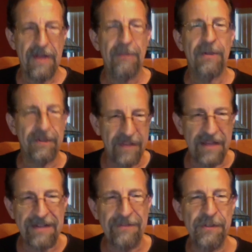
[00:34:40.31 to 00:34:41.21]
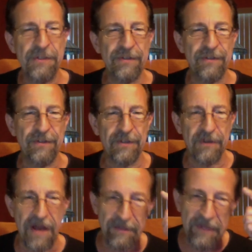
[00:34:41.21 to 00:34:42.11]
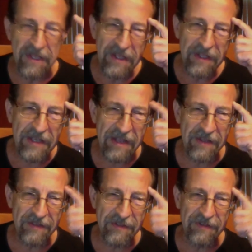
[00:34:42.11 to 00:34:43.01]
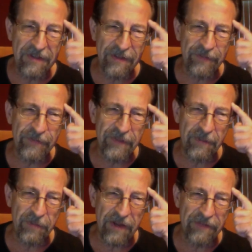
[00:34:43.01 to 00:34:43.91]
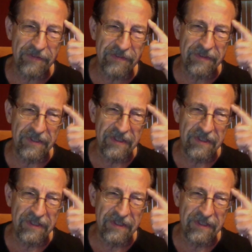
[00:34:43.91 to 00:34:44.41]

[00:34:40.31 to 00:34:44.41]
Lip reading: Because then, as you just described, now that's a self-fulfilling prophecy.